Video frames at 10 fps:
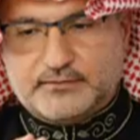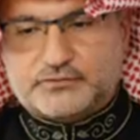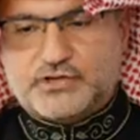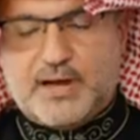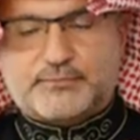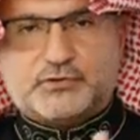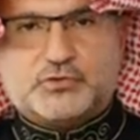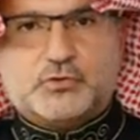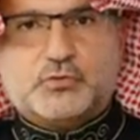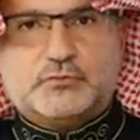chapter
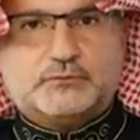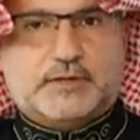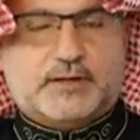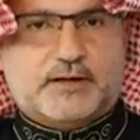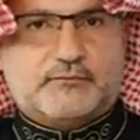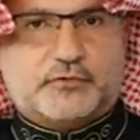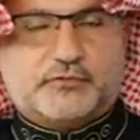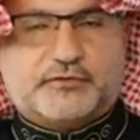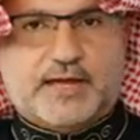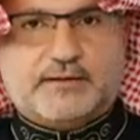2,
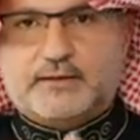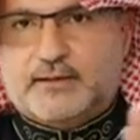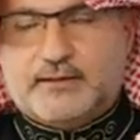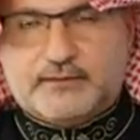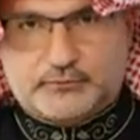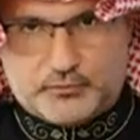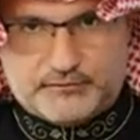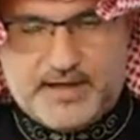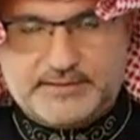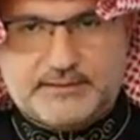verse 10. To
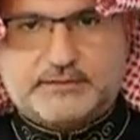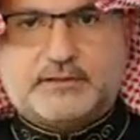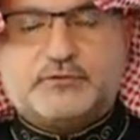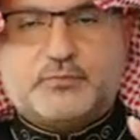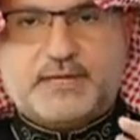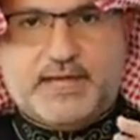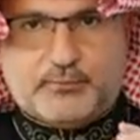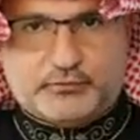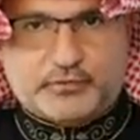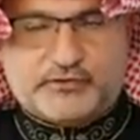find it, to be
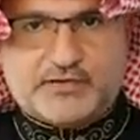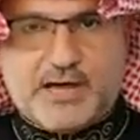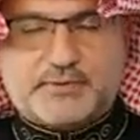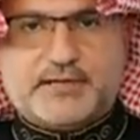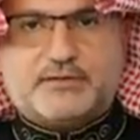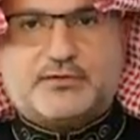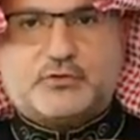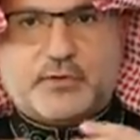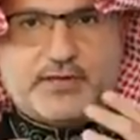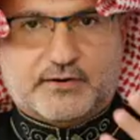able to examine it,
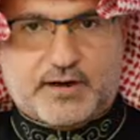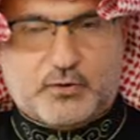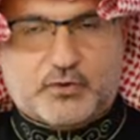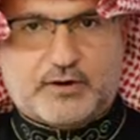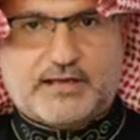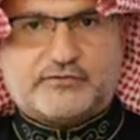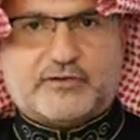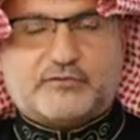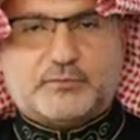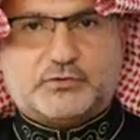to hear our
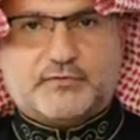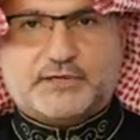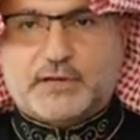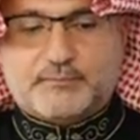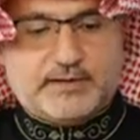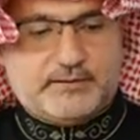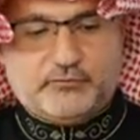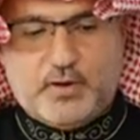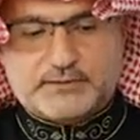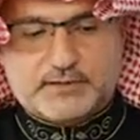assessment of it. And
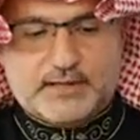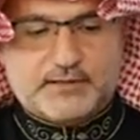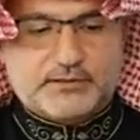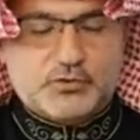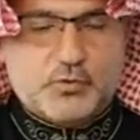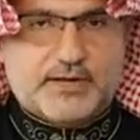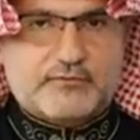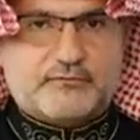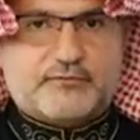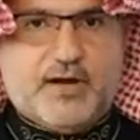guess what? You
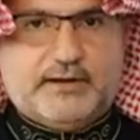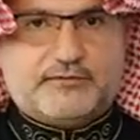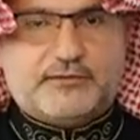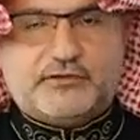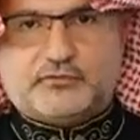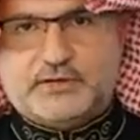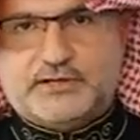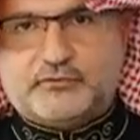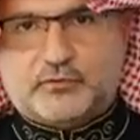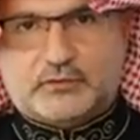can find these
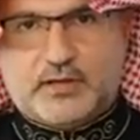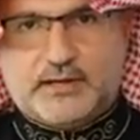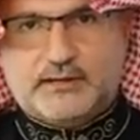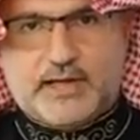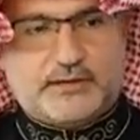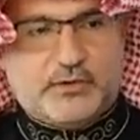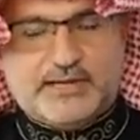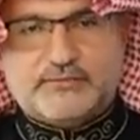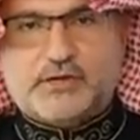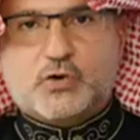readings online, and you
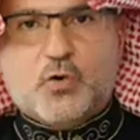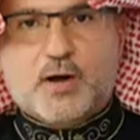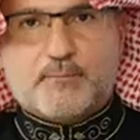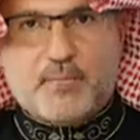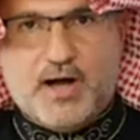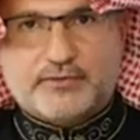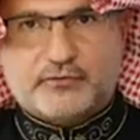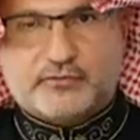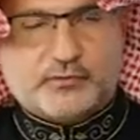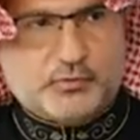can even go and buy
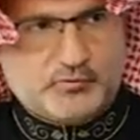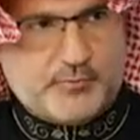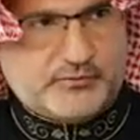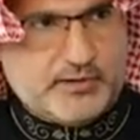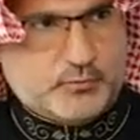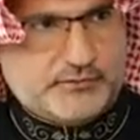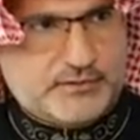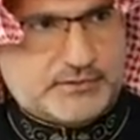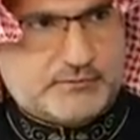these readings. Which website was it,